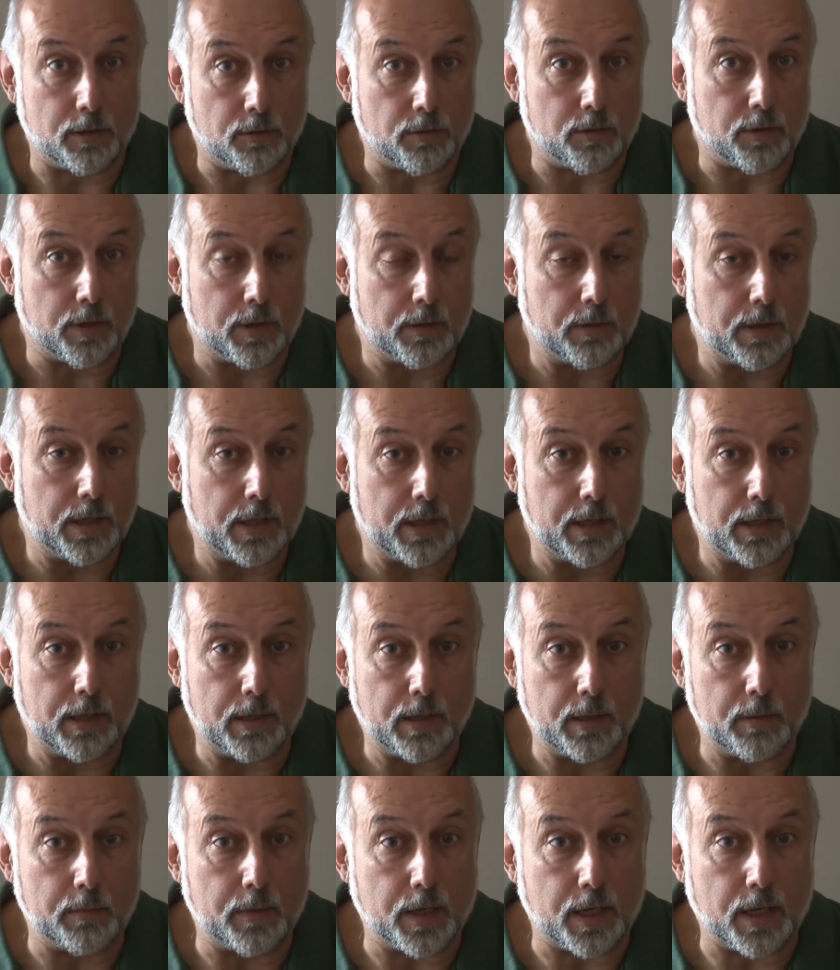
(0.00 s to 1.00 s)
The
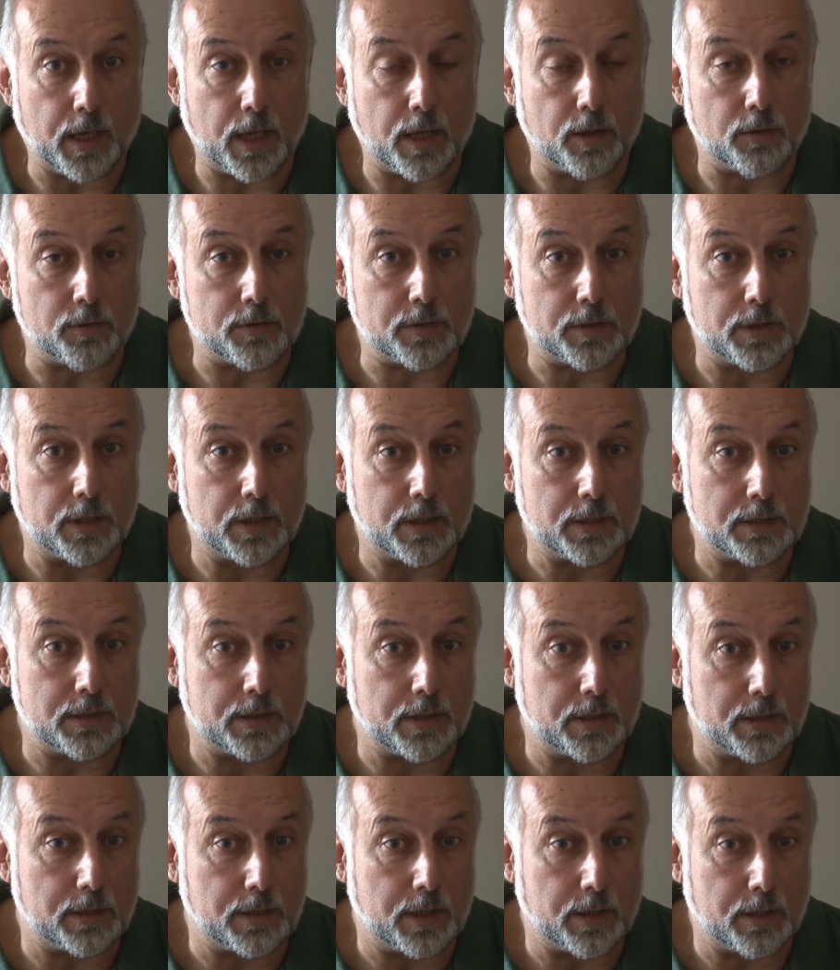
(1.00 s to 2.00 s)
inspections should be carried
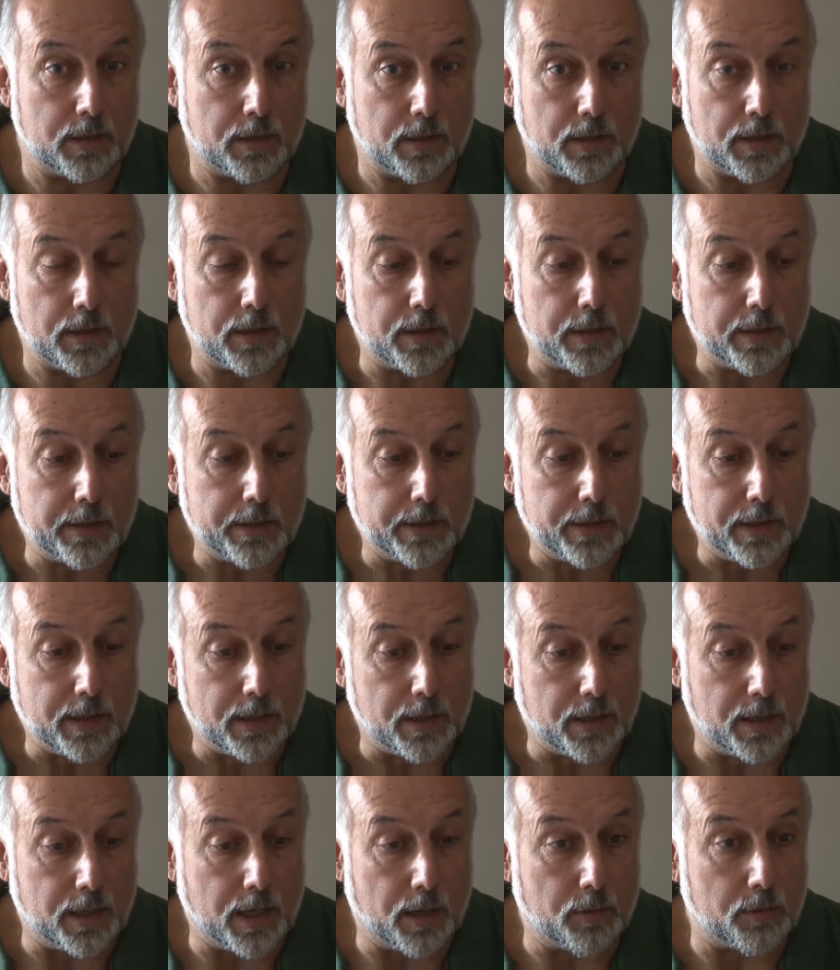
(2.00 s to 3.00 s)
out by the Ministry
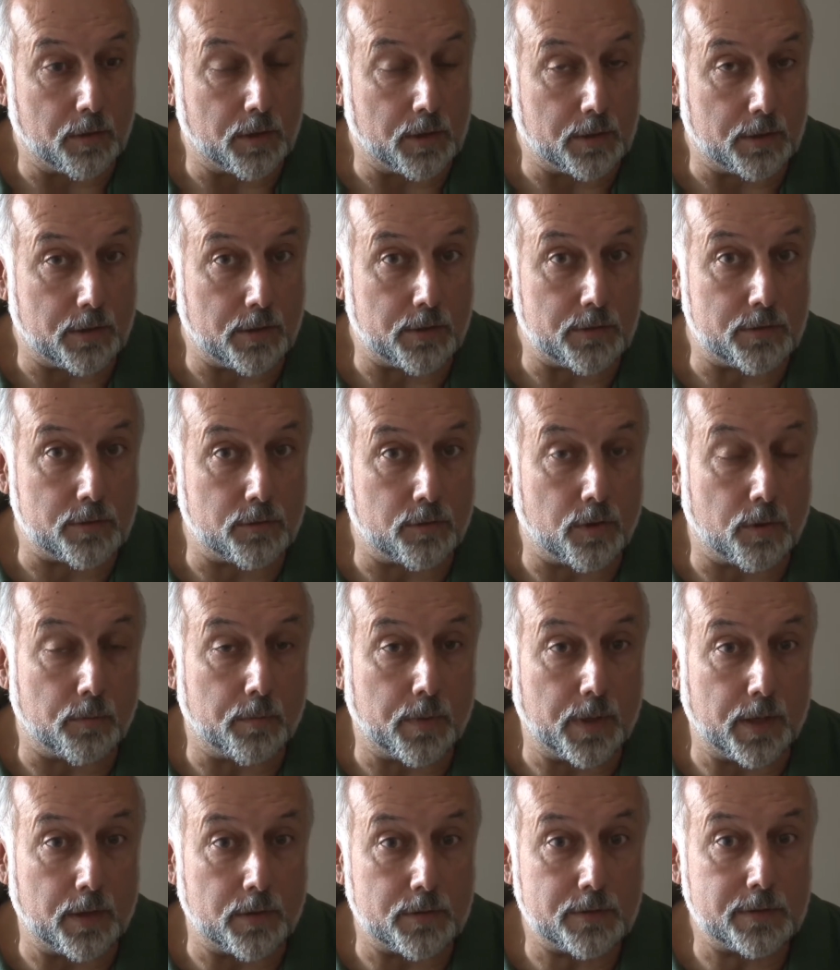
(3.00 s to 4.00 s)
of Livestock,
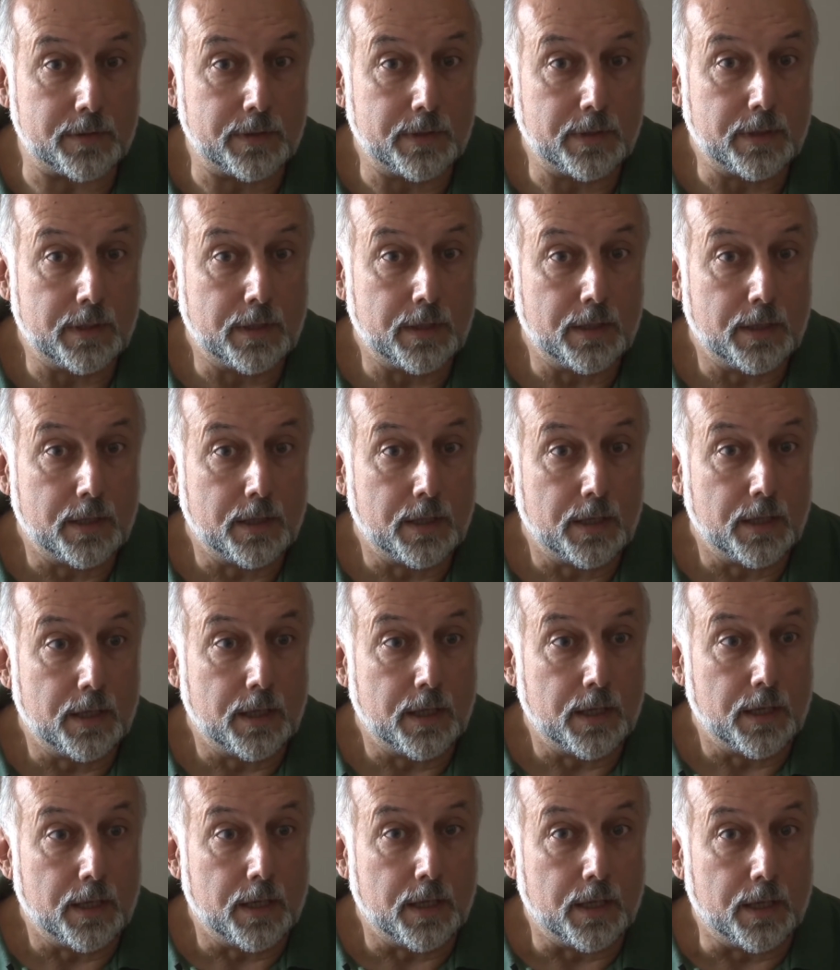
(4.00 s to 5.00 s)
Agriculture and Fisheries,